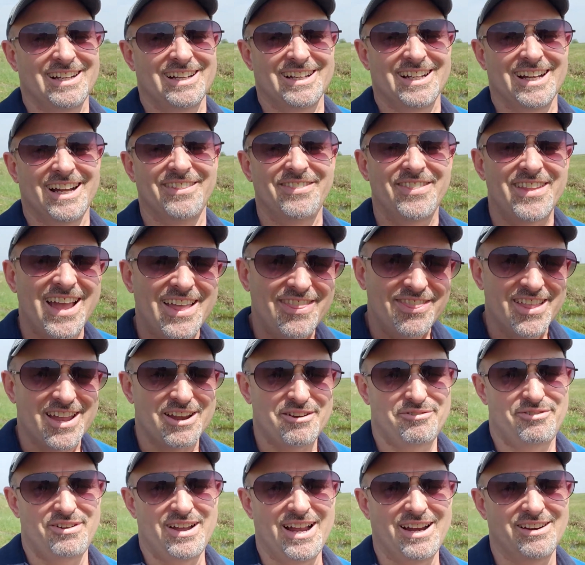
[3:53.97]
And then they
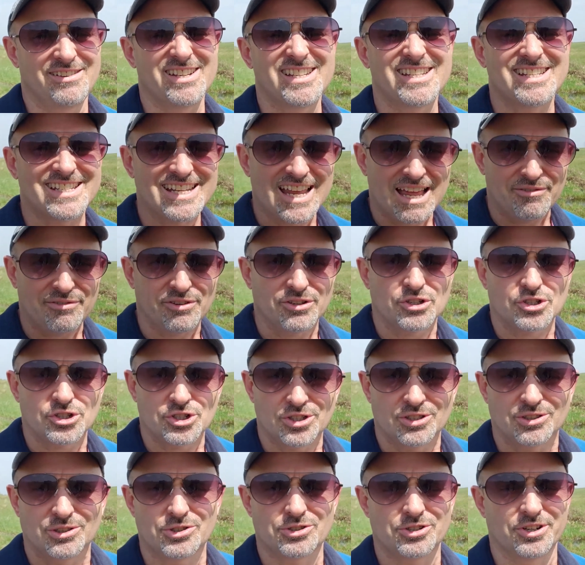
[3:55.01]
found 7
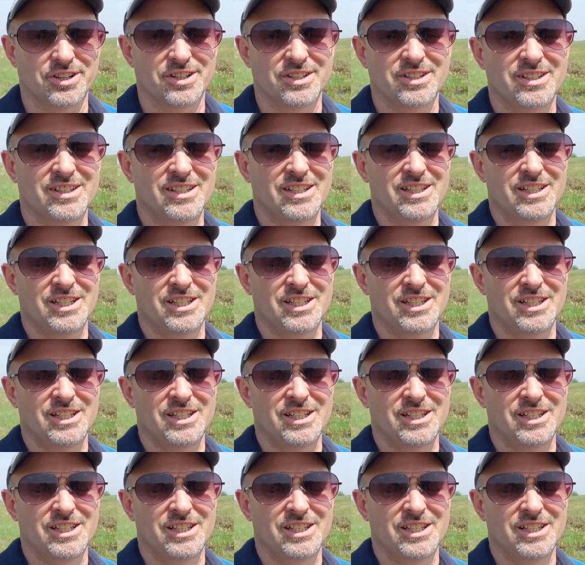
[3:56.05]
children